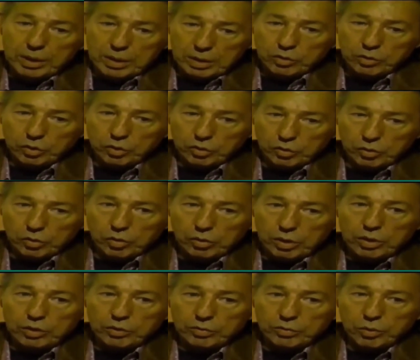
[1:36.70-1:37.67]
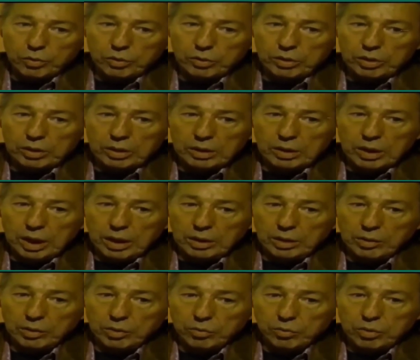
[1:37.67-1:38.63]
begins as early as
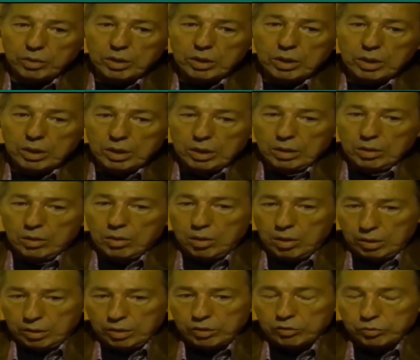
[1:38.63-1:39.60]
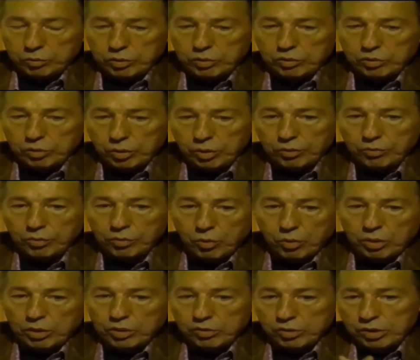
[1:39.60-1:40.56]
1493. On his return
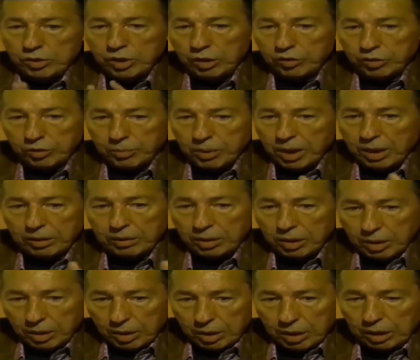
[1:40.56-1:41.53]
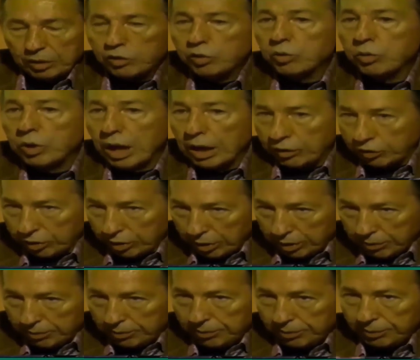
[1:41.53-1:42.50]
voyage, he takes about 24
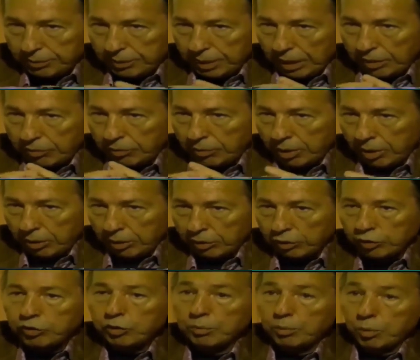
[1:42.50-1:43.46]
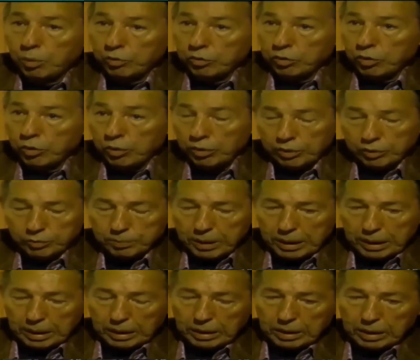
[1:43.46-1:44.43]
Native Americans to Portugal and
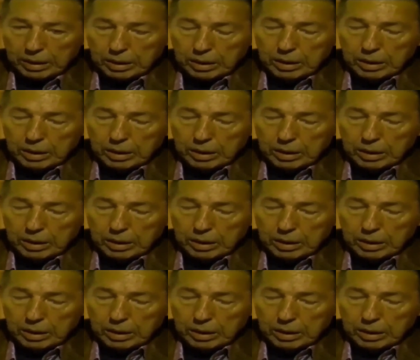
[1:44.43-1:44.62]
Spain.